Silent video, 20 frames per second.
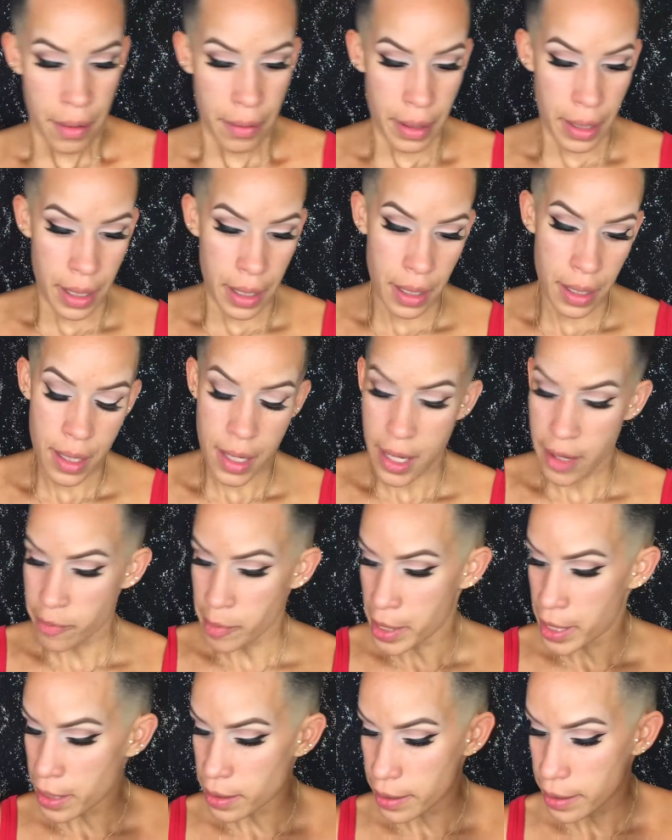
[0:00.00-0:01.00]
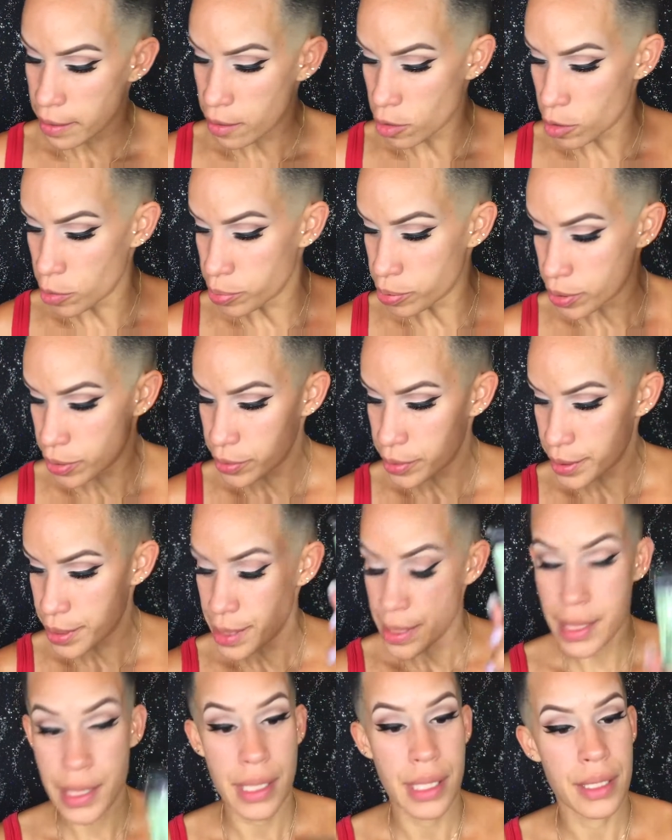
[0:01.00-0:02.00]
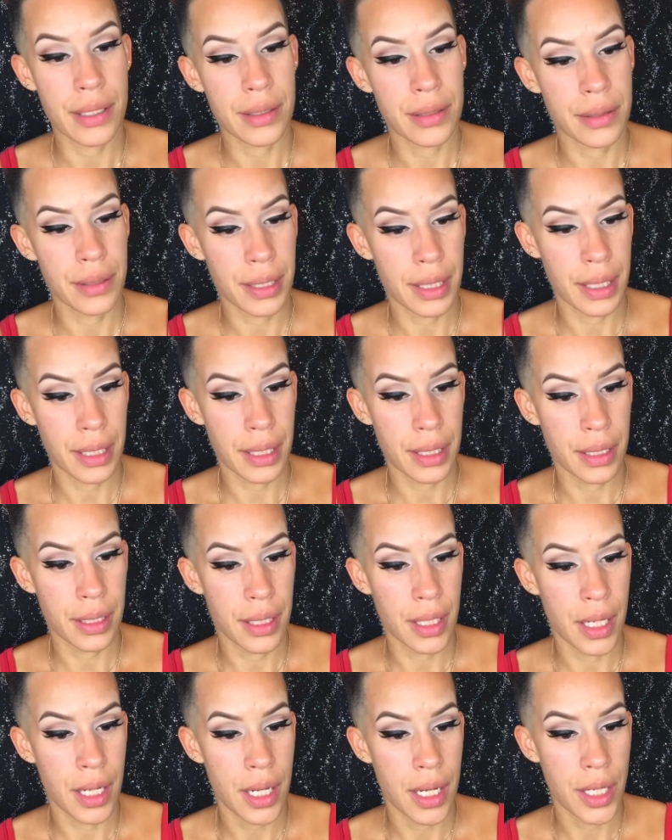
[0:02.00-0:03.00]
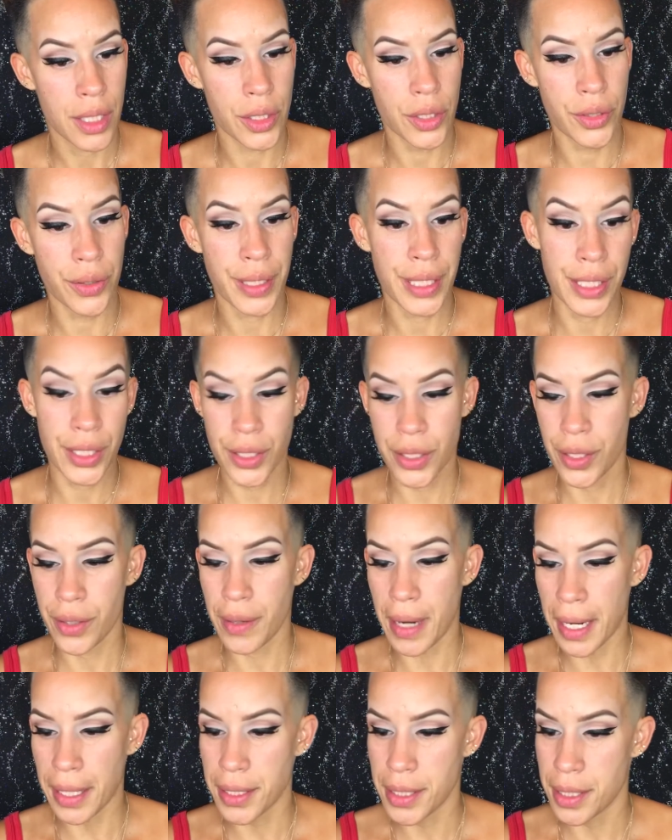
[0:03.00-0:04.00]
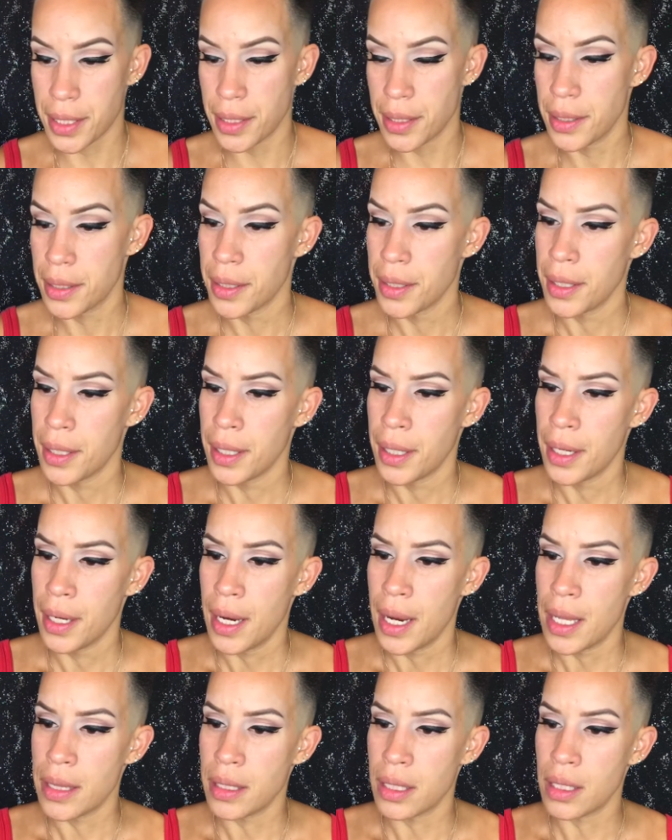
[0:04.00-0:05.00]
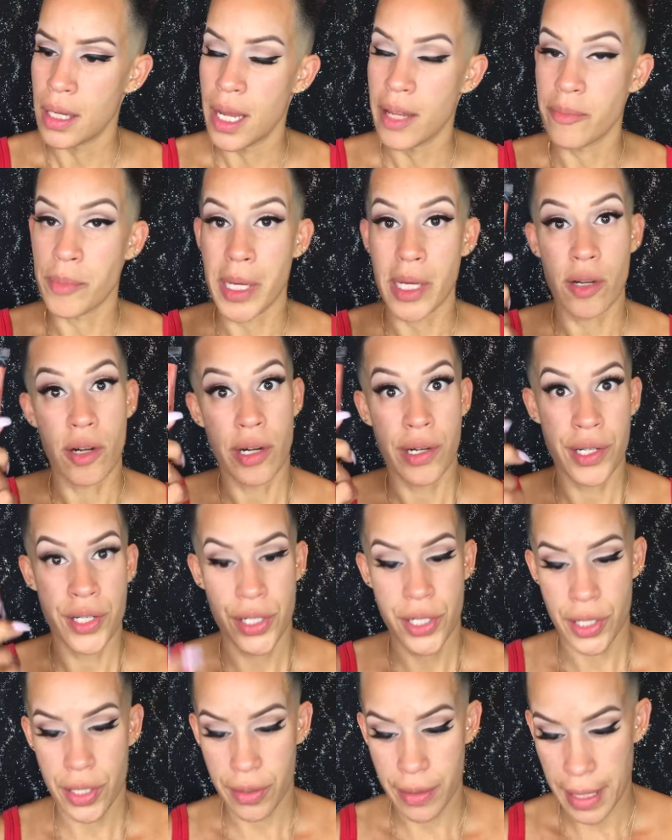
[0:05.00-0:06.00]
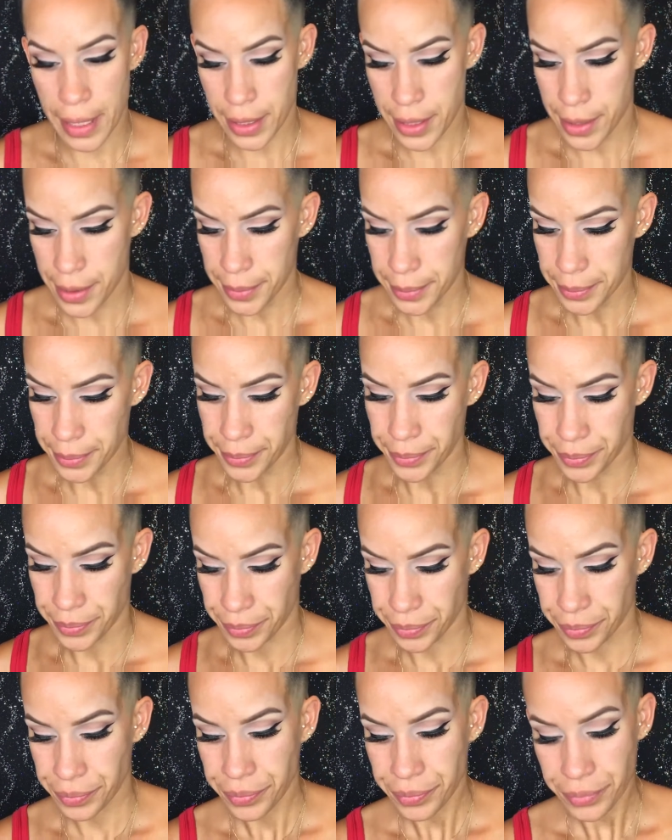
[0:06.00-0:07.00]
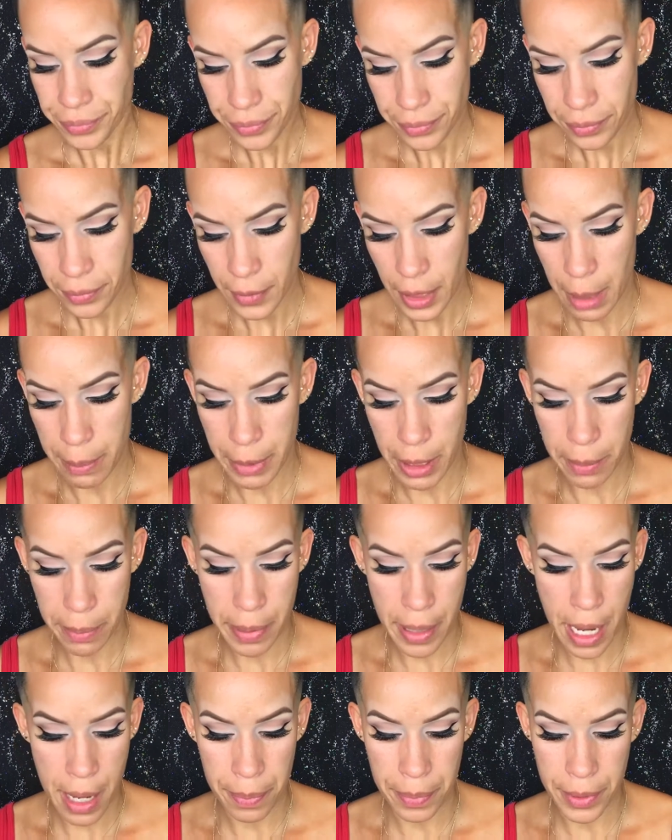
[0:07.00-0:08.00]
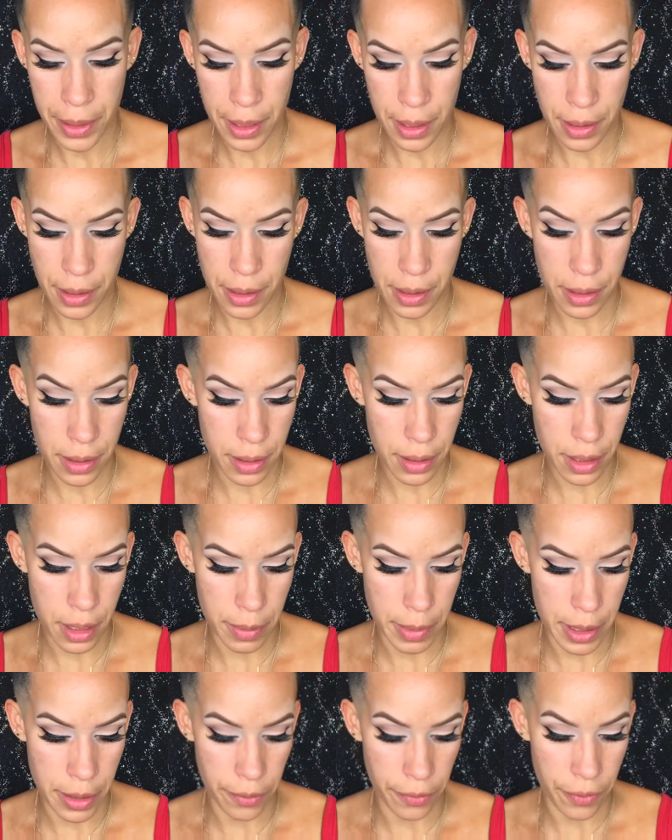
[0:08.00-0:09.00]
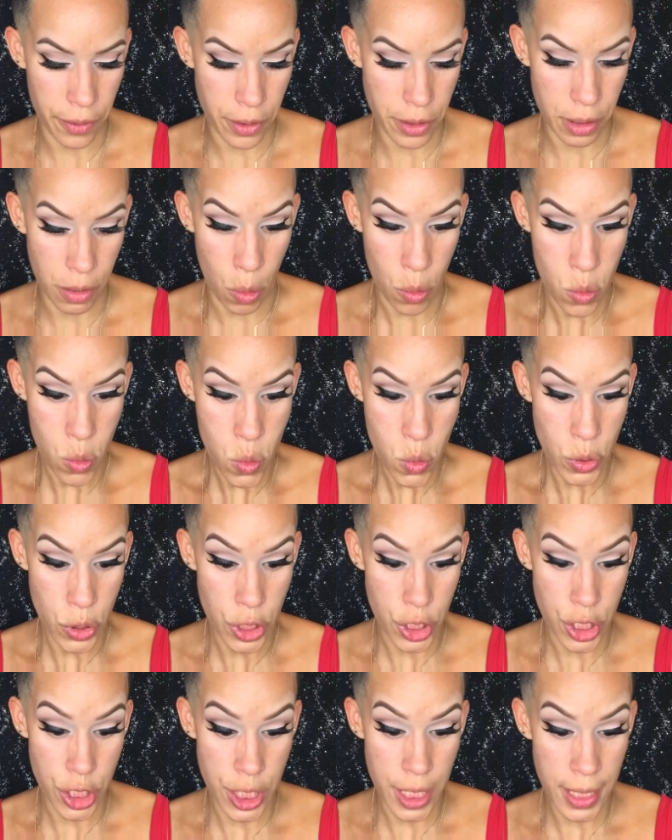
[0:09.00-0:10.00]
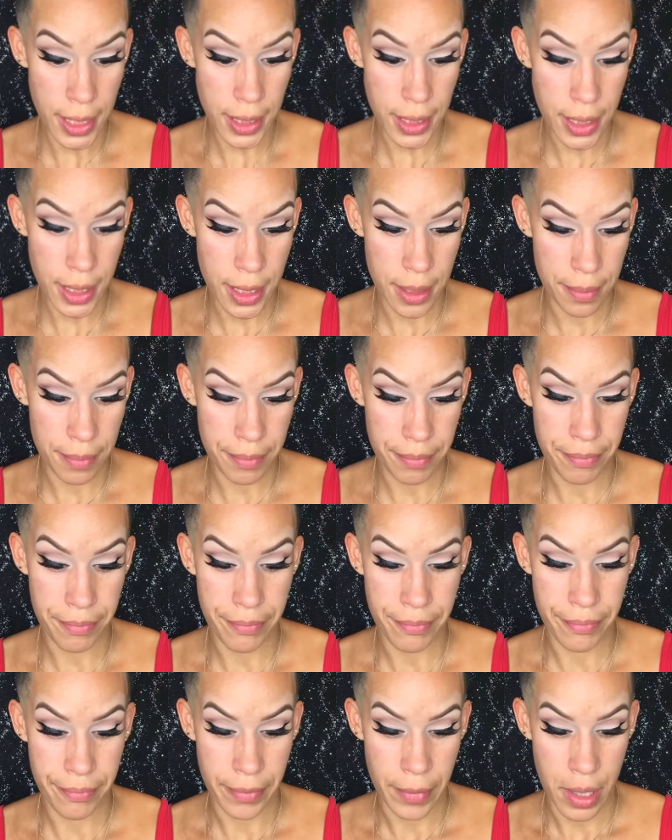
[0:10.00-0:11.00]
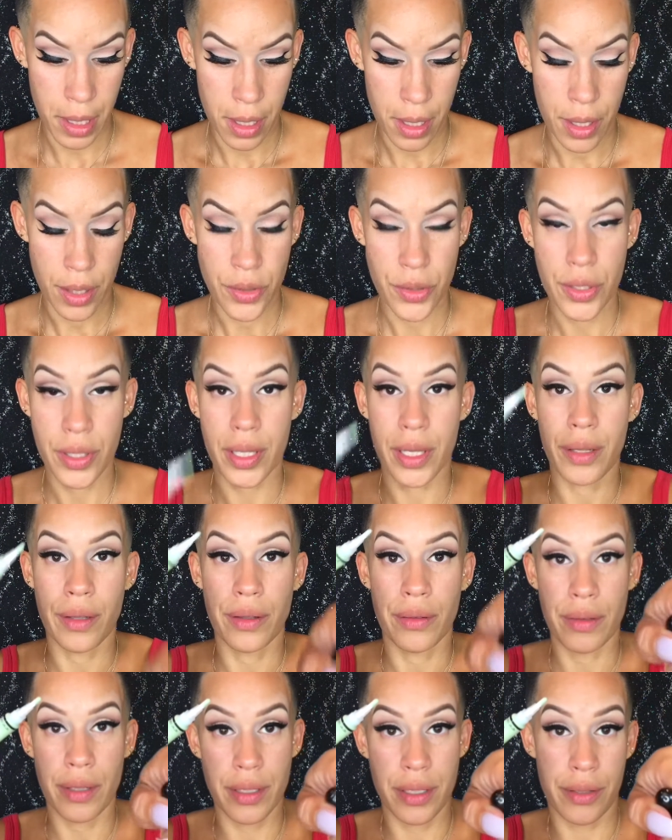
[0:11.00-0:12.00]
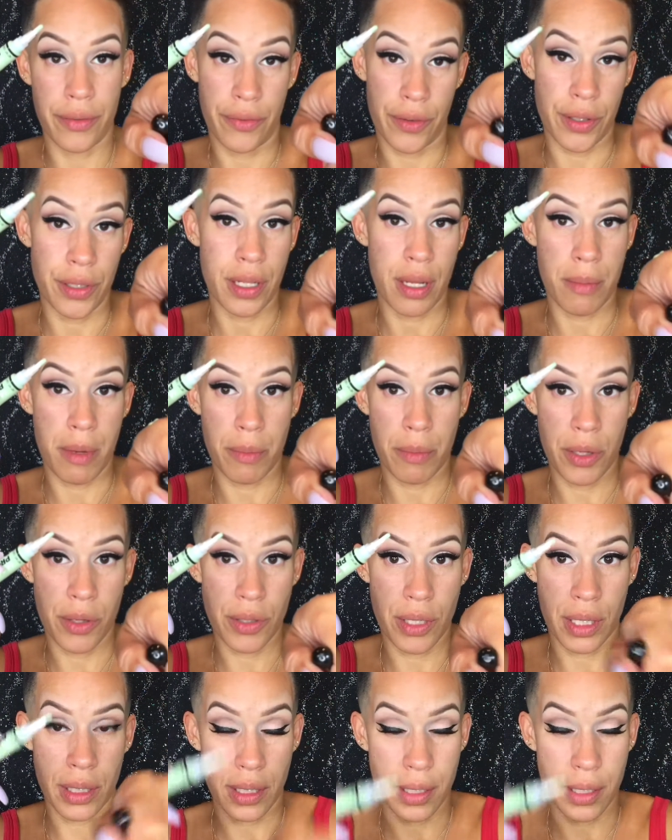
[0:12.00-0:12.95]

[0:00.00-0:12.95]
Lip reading: Okay, I have my LA Girl Pro Conceal in green corrector, and then I have my orange corrector. I'm gonna pop this. This is gonna be the first, oh shit. So that is the first time I'm using